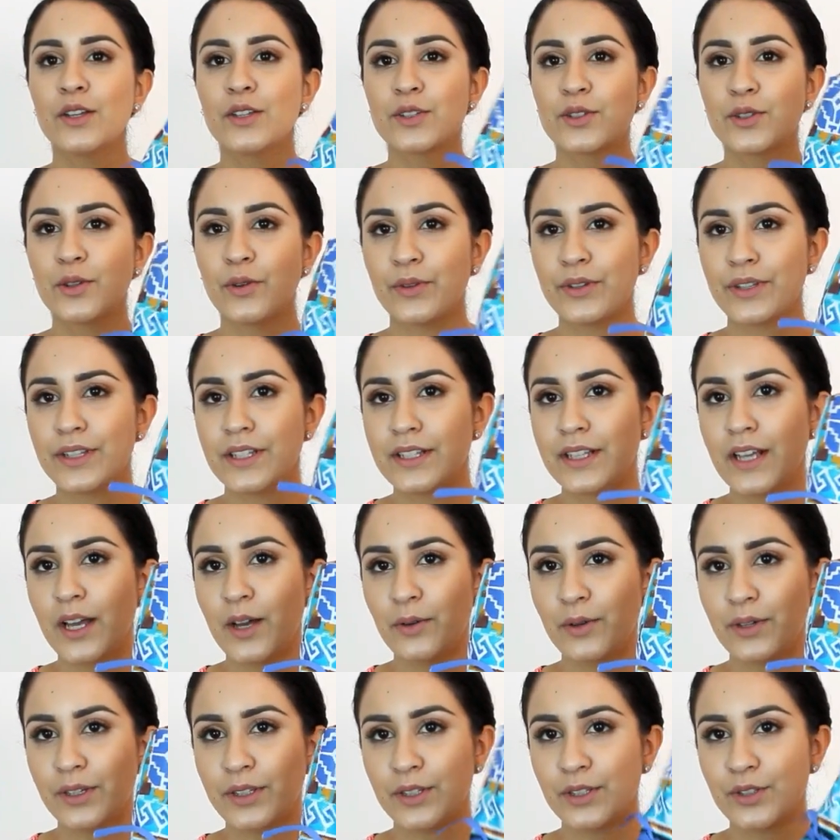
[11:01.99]
So this is
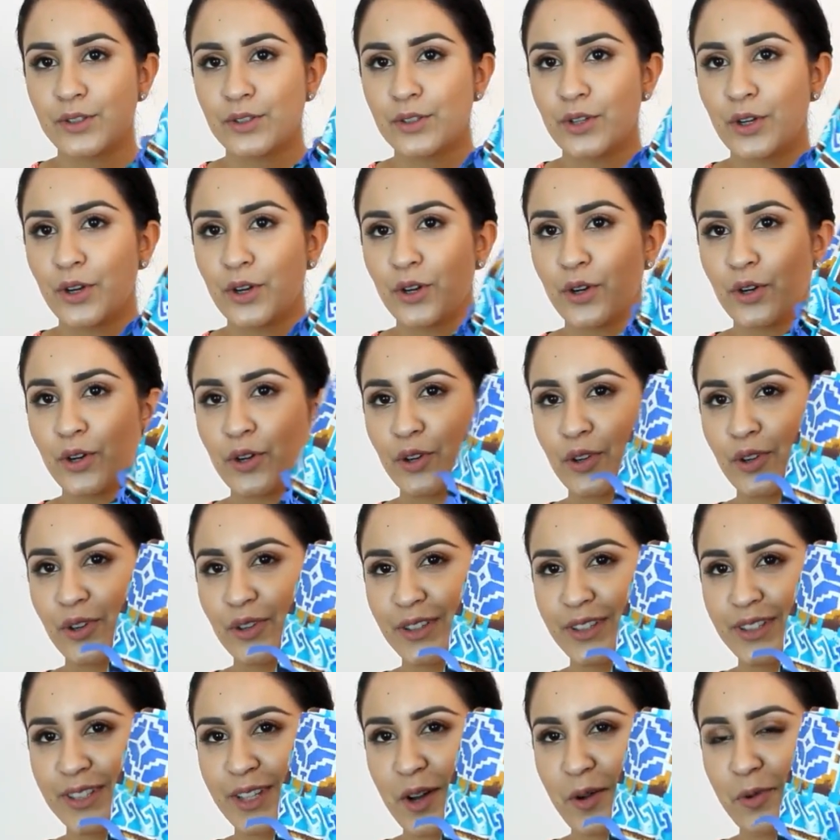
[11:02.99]
how it
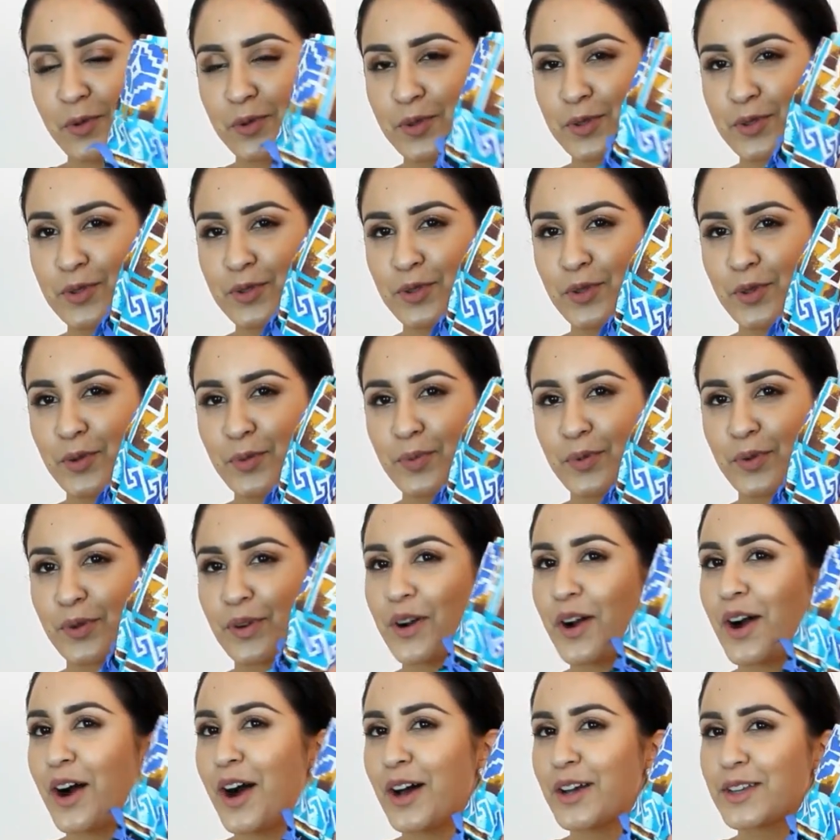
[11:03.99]
turned out
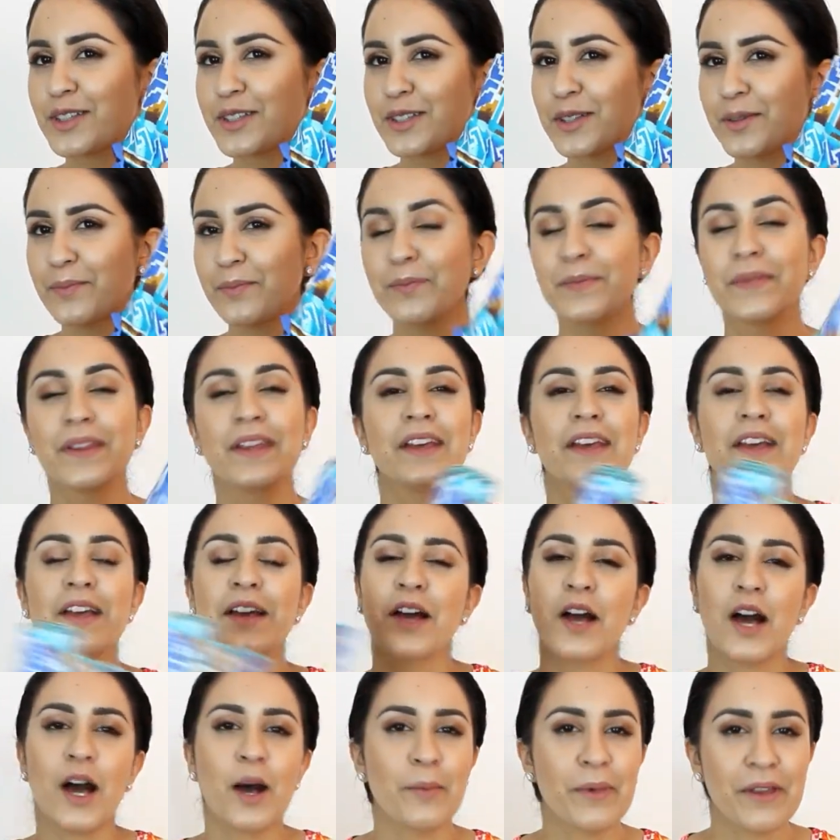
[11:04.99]
super awesome.
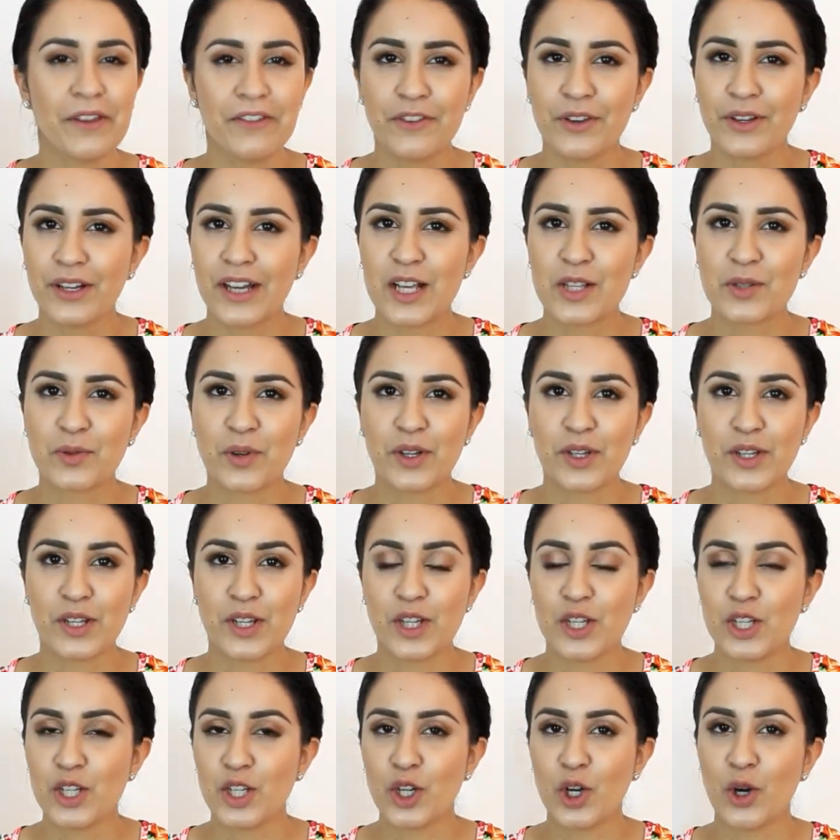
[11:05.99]
Um, if you guys
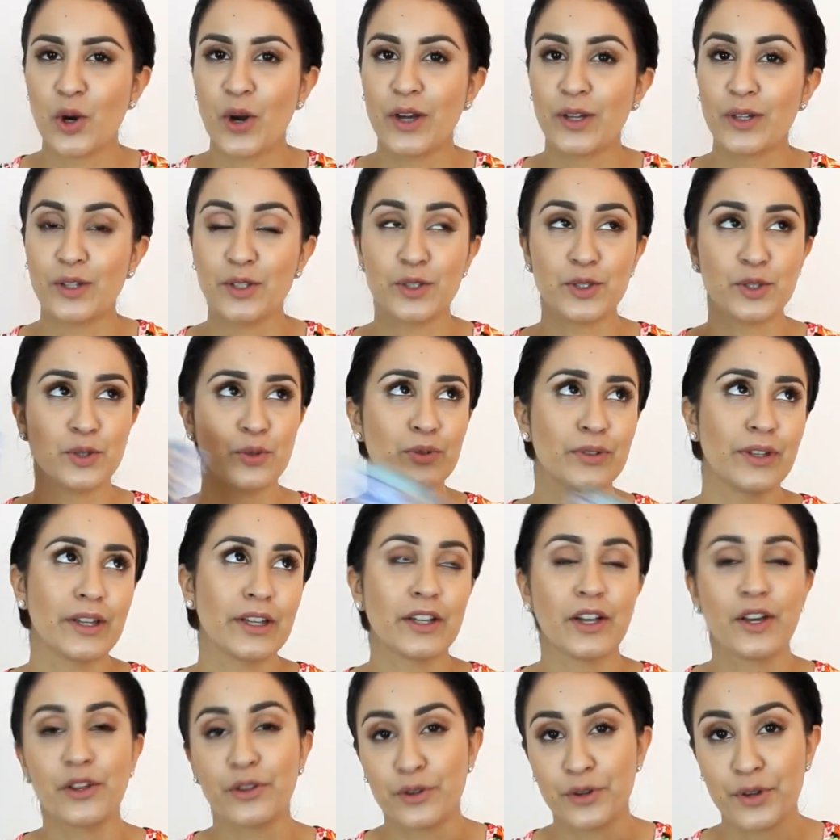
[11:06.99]
want to know how to do
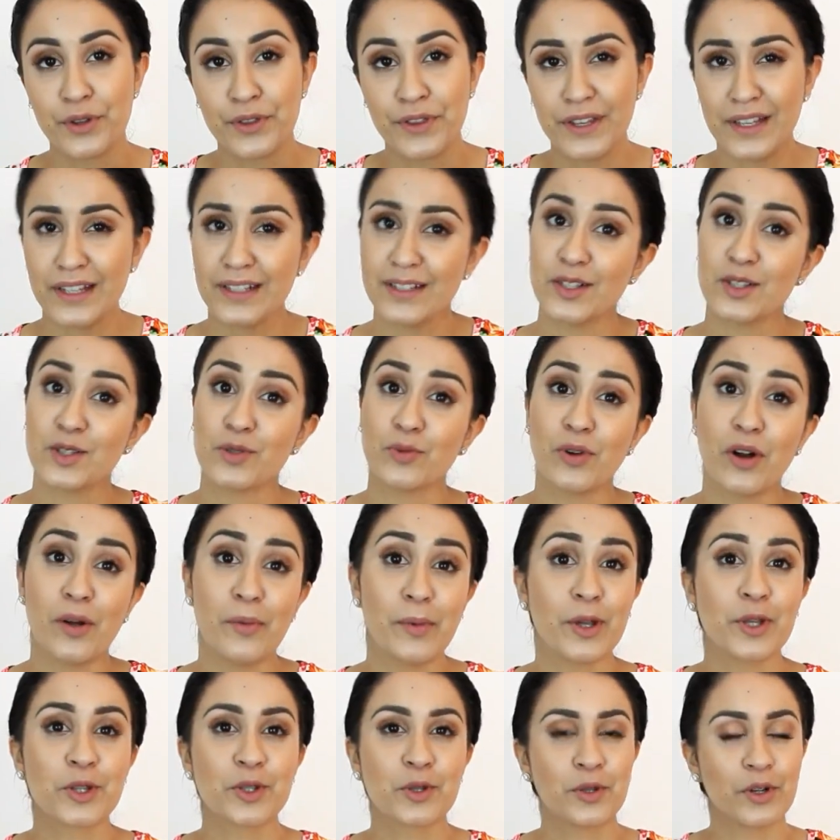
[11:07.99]
like other things as
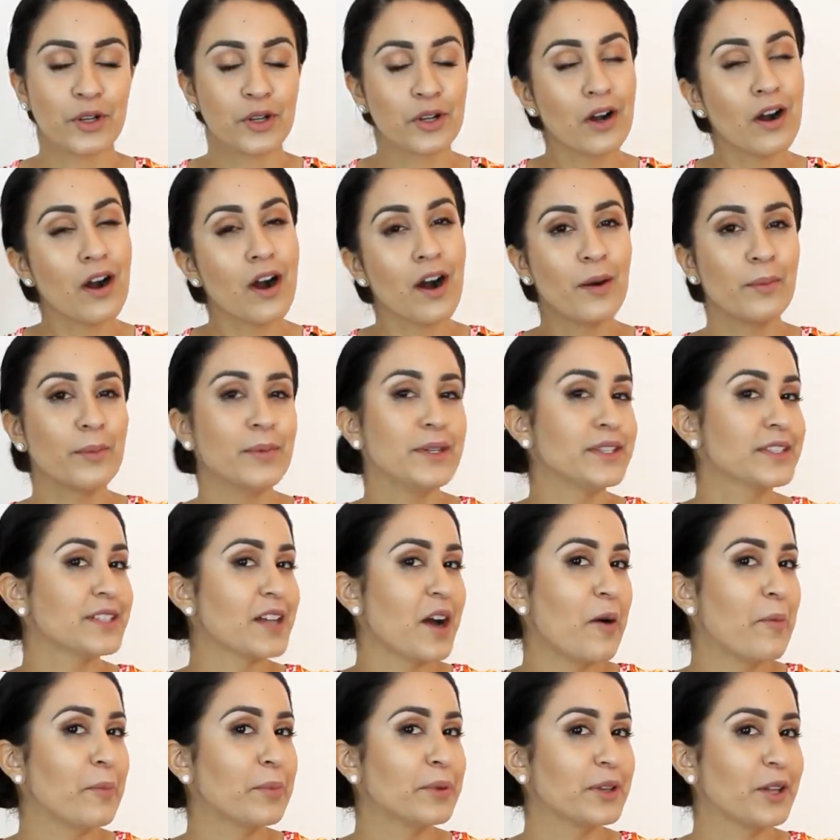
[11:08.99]
well, make sure to comment
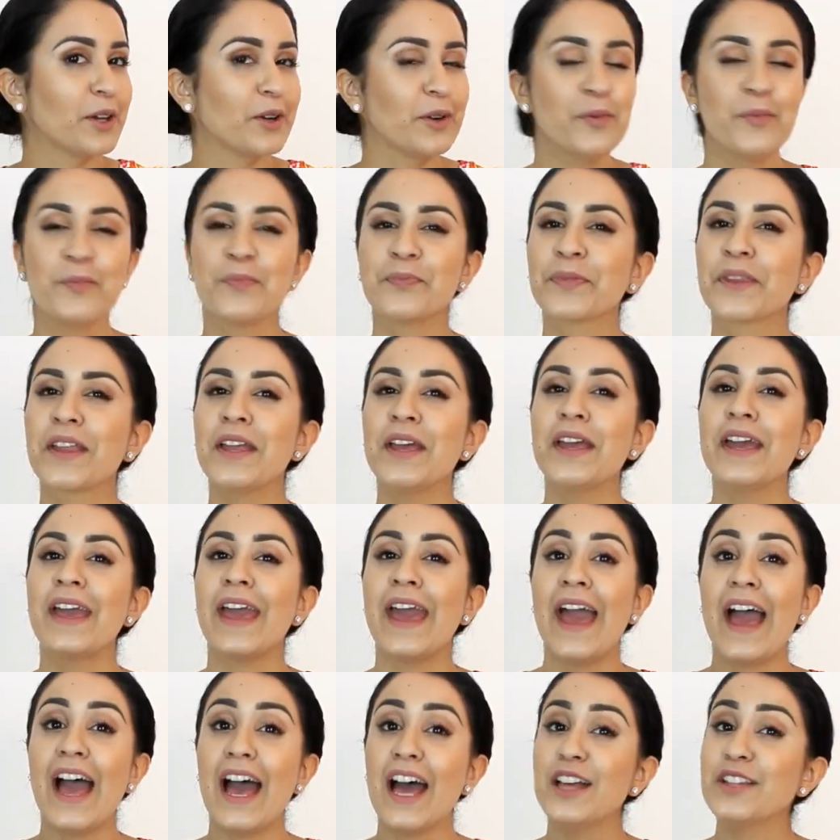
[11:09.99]
down below.
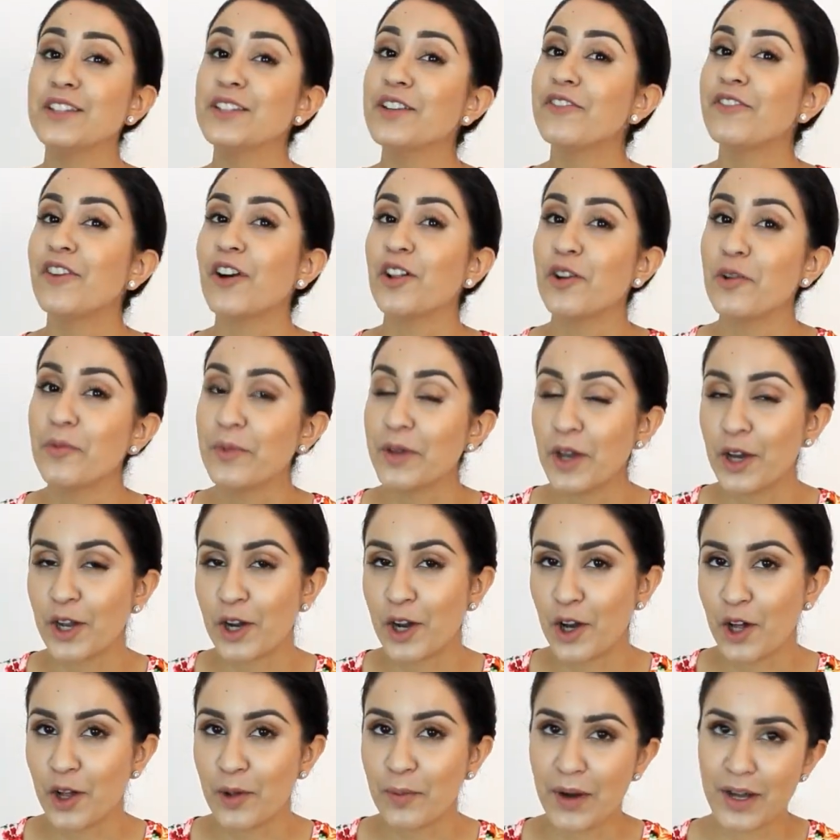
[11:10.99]
And follow me
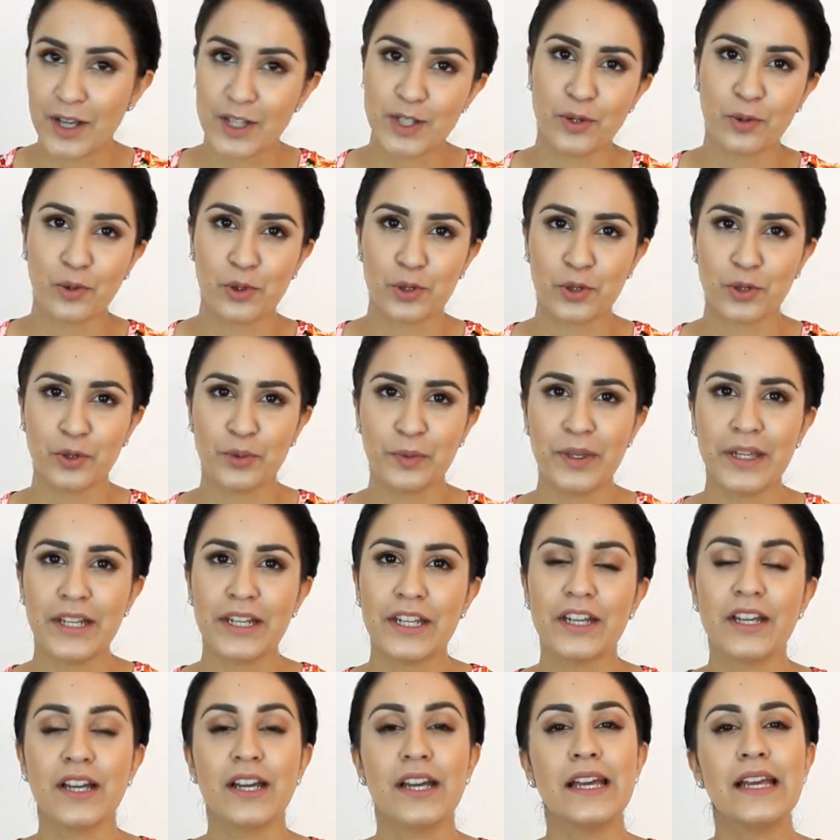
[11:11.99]
on all my social
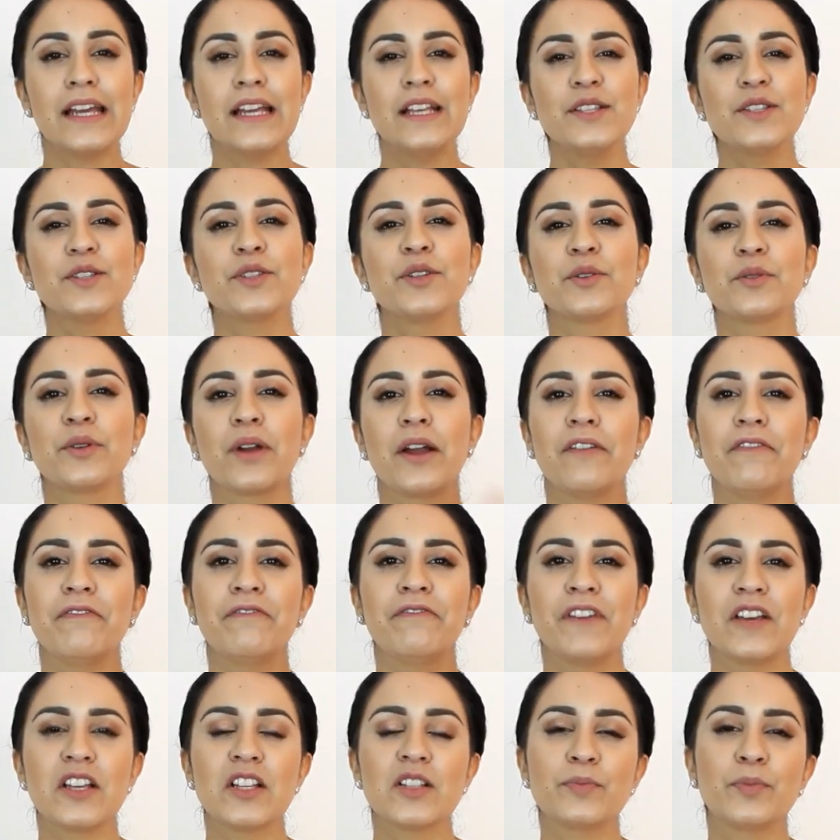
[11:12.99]
media,
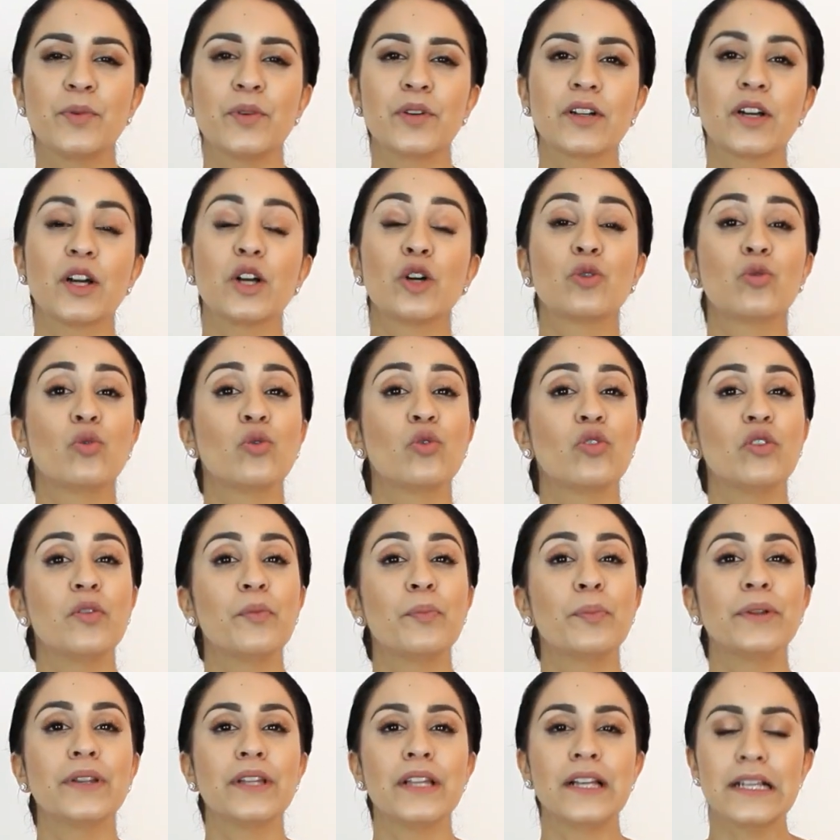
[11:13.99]
Instagram, Facebook,
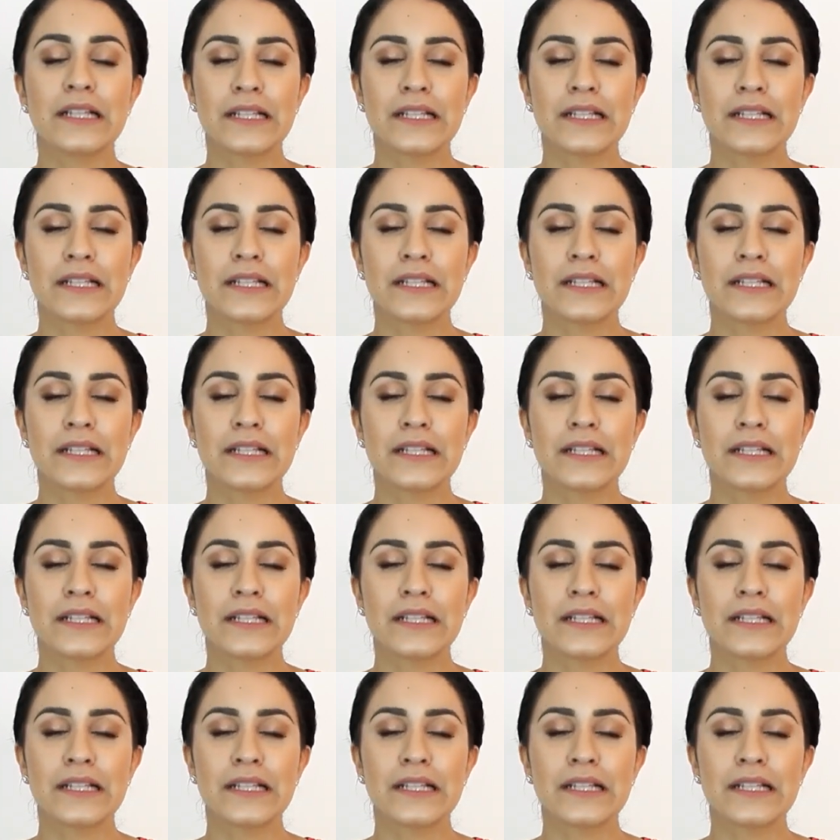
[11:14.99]
Google+,